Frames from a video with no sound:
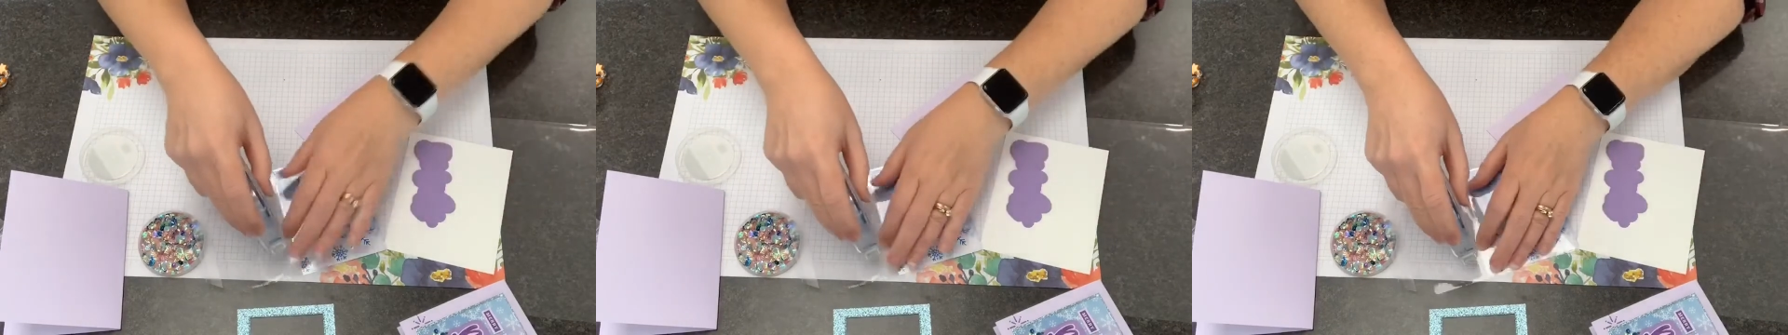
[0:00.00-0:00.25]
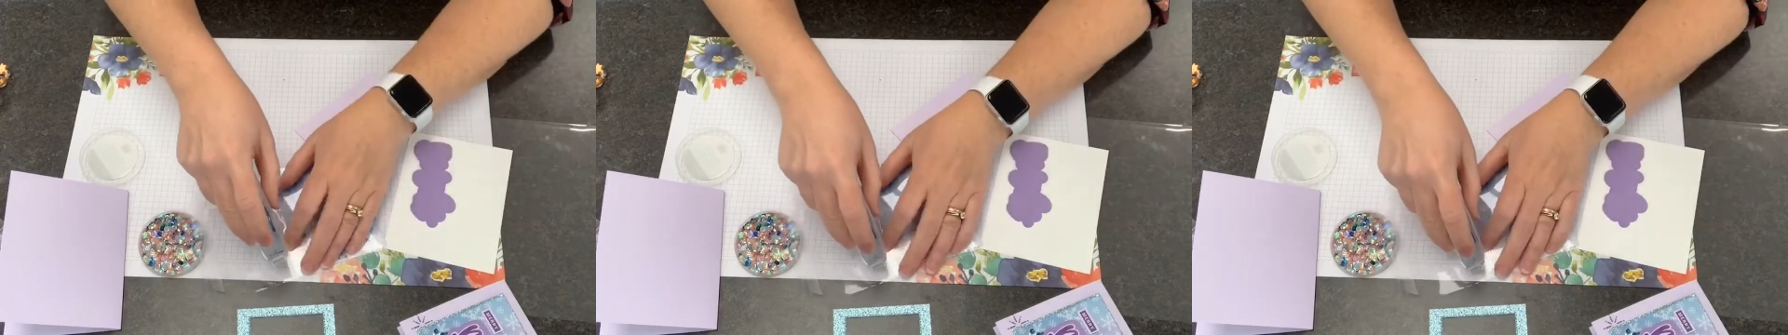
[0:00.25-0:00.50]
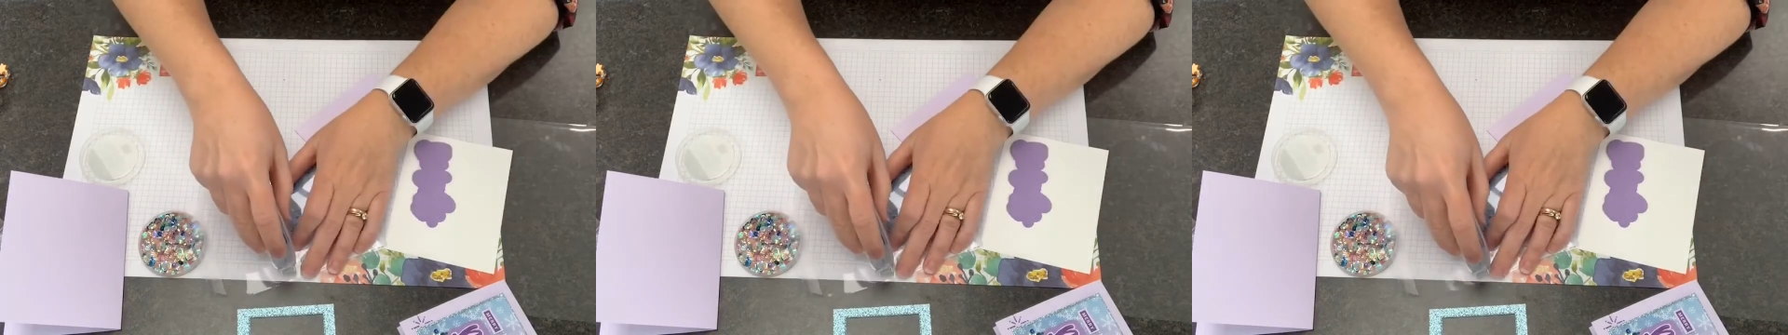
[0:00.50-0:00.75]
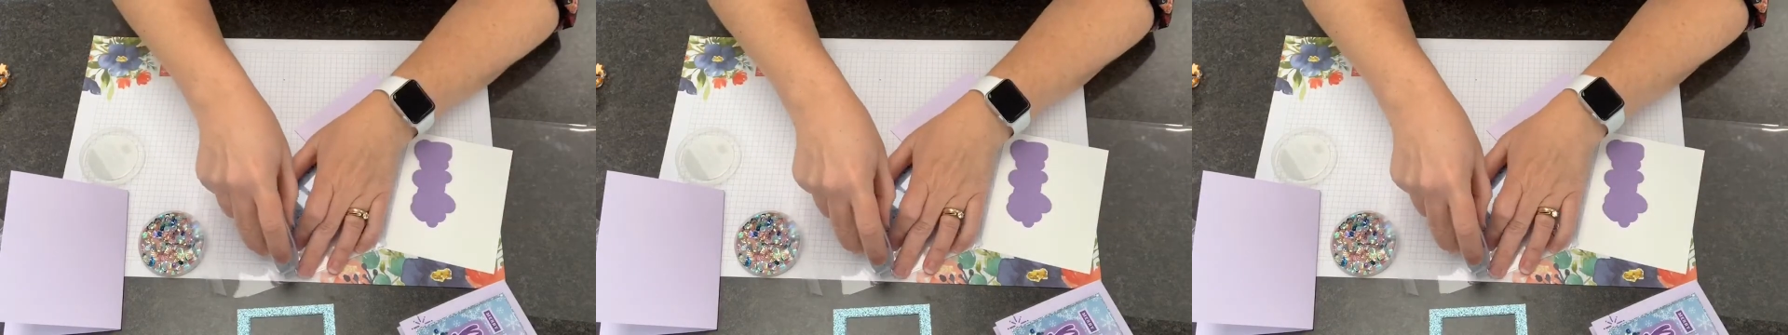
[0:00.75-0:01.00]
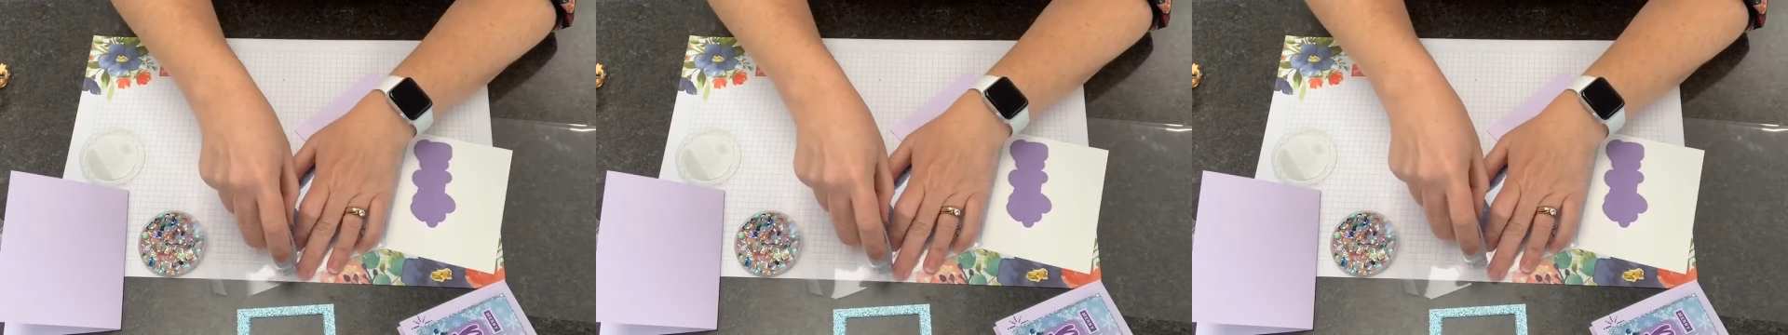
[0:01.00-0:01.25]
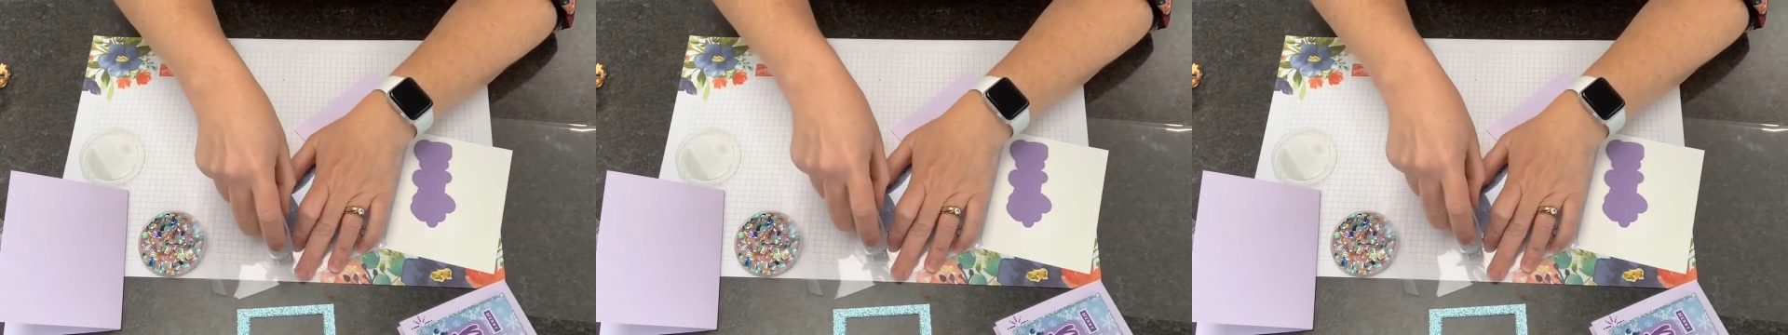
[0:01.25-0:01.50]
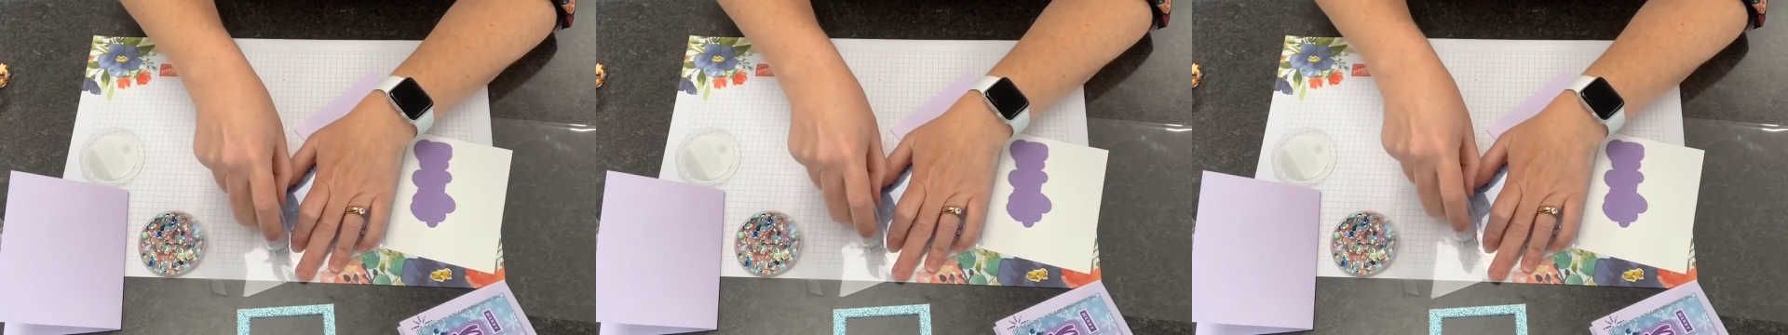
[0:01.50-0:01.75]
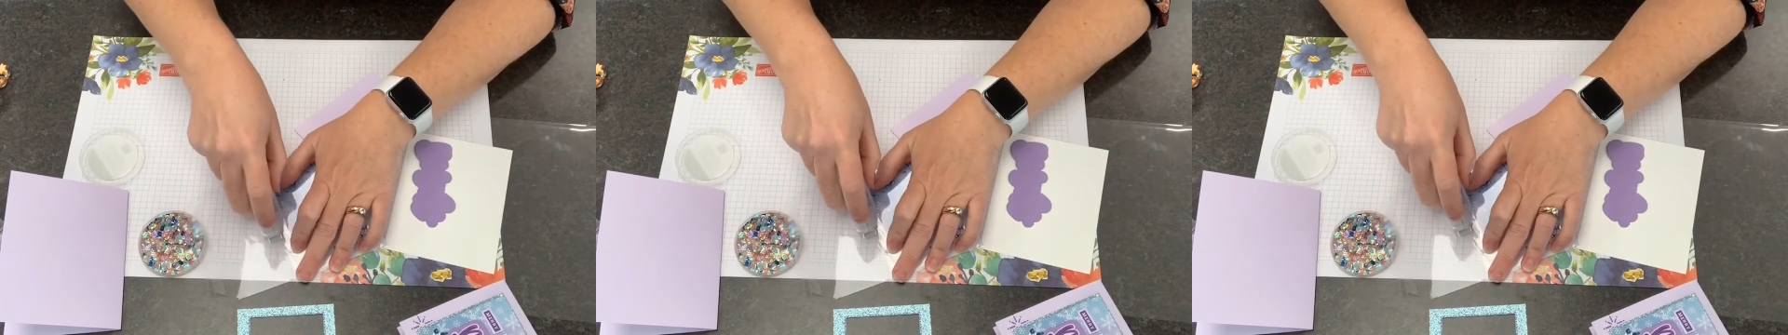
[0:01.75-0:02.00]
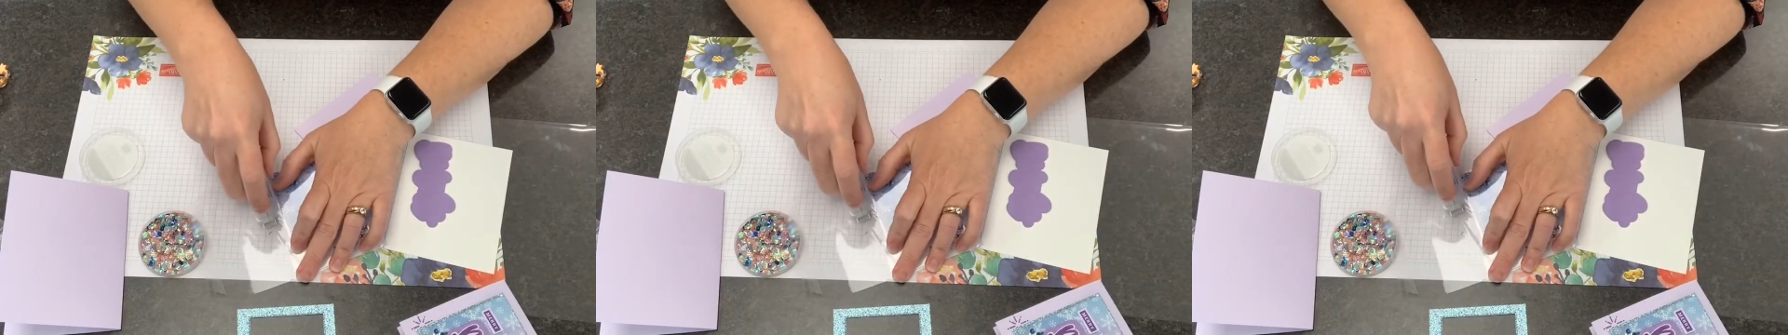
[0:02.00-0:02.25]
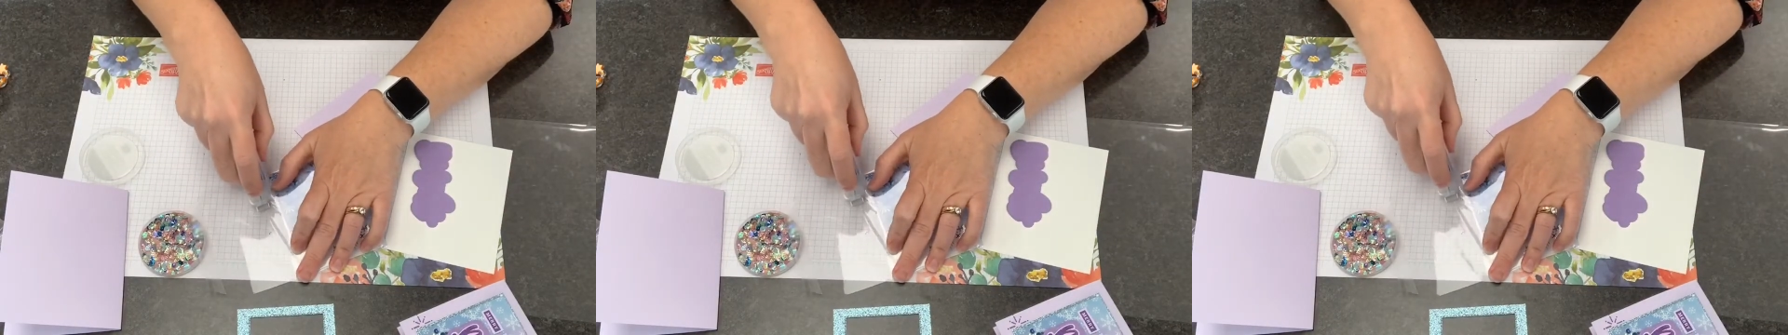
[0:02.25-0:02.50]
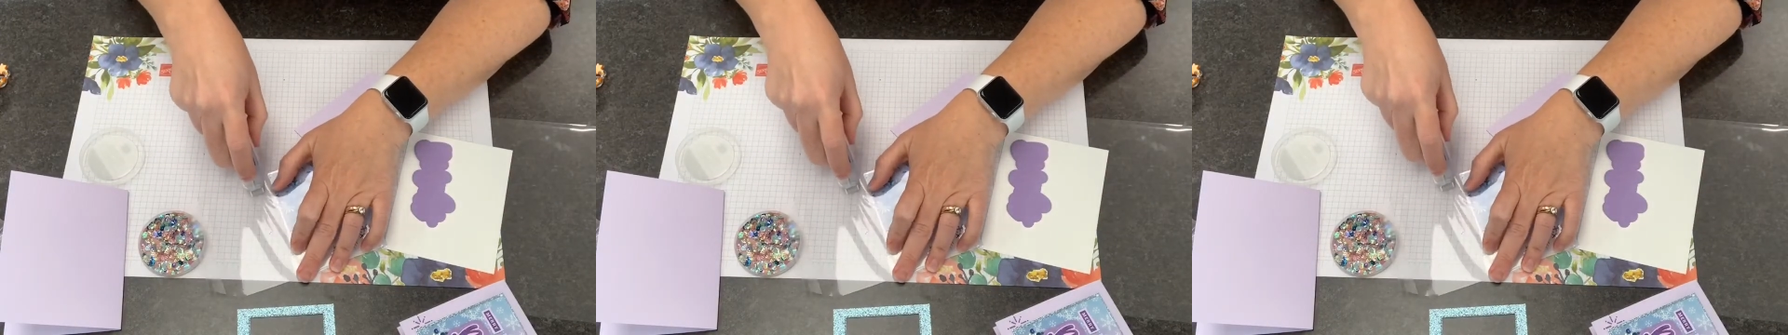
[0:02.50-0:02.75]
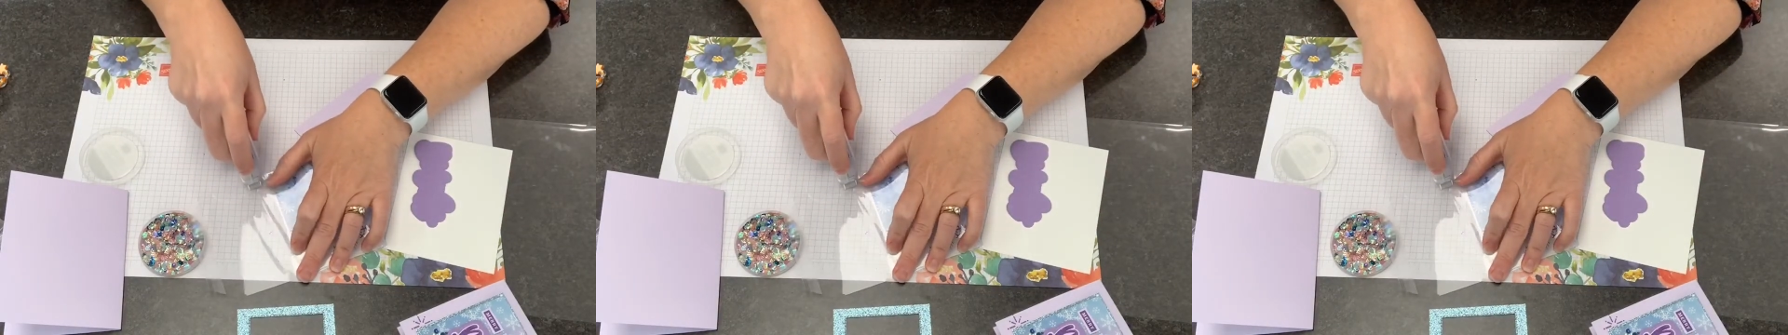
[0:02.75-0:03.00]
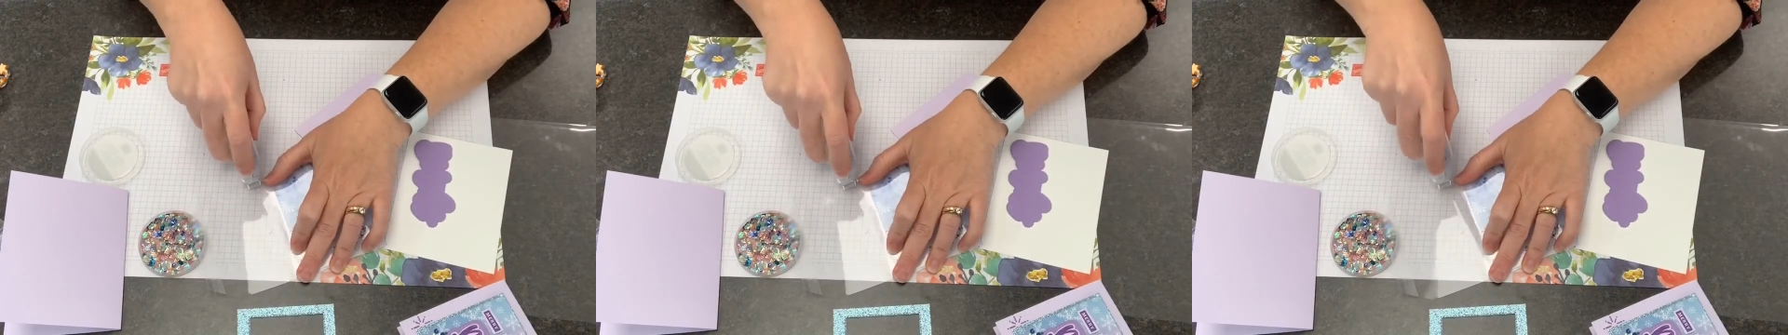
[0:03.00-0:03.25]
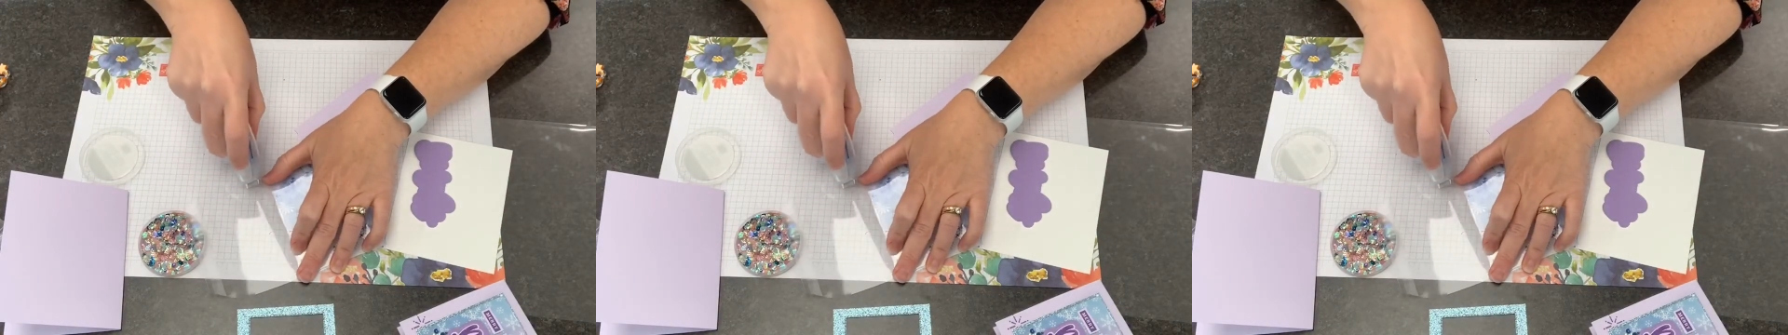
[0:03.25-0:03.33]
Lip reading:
(no speaker visible)